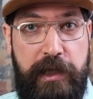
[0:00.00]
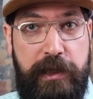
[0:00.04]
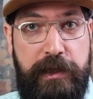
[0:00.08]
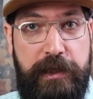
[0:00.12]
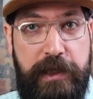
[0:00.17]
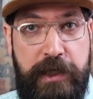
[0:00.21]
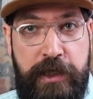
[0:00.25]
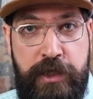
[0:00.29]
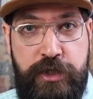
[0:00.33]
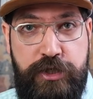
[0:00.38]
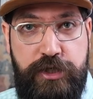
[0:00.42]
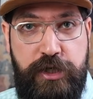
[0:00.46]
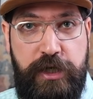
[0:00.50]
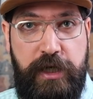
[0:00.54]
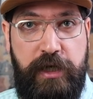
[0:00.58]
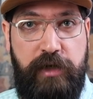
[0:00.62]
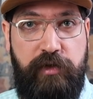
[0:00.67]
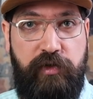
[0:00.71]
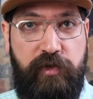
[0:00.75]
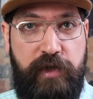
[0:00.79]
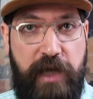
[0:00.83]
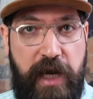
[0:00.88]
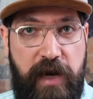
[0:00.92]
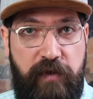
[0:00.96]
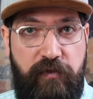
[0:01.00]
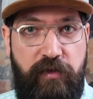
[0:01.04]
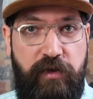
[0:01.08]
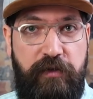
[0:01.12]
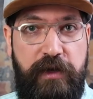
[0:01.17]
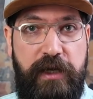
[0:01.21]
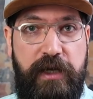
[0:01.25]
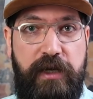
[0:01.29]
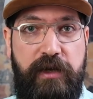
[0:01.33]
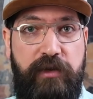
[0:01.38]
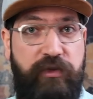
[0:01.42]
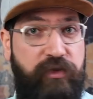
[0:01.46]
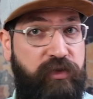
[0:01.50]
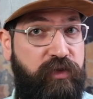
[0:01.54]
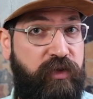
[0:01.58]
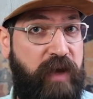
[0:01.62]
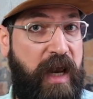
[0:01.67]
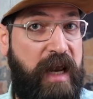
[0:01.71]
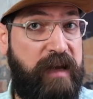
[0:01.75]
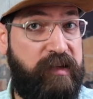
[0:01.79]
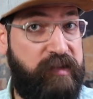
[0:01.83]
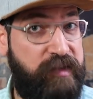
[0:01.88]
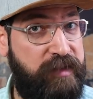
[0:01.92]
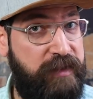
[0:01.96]
lynching, slavery,
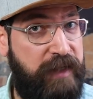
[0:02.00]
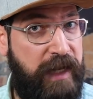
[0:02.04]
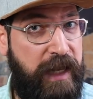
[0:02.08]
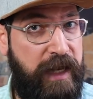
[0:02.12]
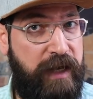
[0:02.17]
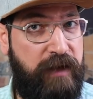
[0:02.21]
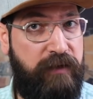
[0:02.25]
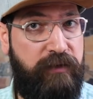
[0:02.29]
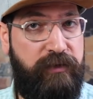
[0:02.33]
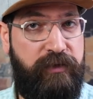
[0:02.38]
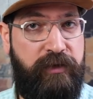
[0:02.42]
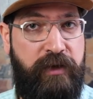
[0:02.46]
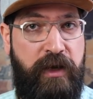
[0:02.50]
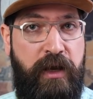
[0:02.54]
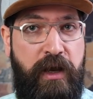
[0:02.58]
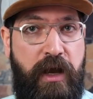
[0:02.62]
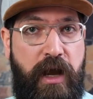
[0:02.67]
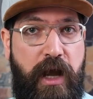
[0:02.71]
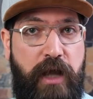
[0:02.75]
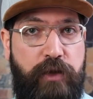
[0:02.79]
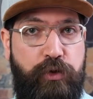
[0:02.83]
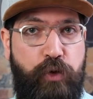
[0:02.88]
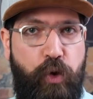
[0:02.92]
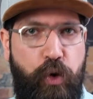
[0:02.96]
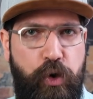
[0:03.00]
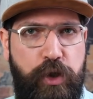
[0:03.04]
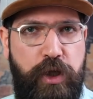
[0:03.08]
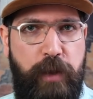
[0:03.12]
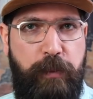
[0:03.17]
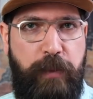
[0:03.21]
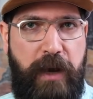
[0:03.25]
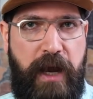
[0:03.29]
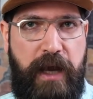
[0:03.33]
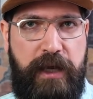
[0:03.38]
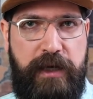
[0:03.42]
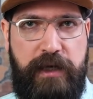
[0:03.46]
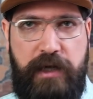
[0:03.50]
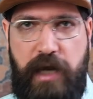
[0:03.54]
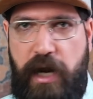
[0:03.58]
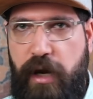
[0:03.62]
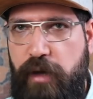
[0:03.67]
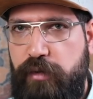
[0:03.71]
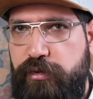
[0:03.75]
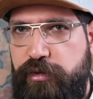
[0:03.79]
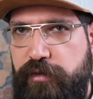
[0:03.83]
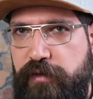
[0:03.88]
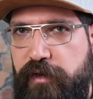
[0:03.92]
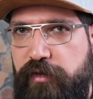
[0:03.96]
sex slaves, and occupying
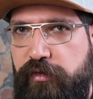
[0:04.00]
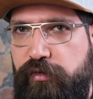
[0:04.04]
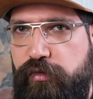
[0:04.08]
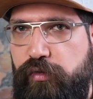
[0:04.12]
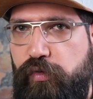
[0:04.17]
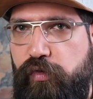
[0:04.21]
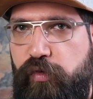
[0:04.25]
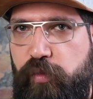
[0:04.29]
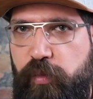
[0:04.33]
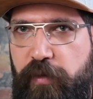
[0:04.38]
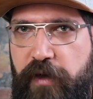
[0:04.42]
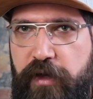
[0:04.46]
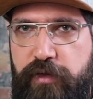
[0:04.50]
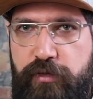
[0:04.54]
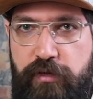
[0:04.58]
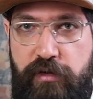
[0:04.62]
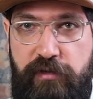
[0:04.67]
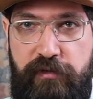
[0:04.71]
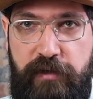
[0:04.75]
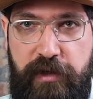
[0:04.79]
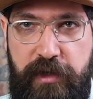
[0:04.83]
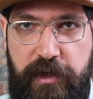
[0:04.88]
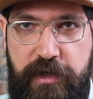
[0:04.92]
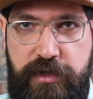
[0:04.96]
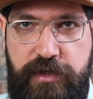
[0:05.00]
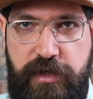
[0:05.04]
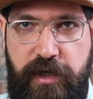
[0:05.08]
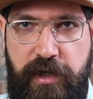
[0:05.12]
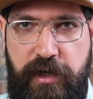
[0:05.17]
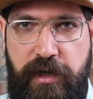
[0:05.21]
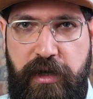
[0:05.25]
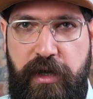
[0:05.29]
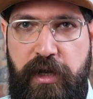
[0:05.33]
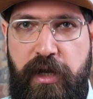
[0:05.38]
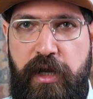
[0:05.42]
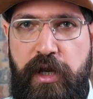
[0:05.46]
countries to spread your religion,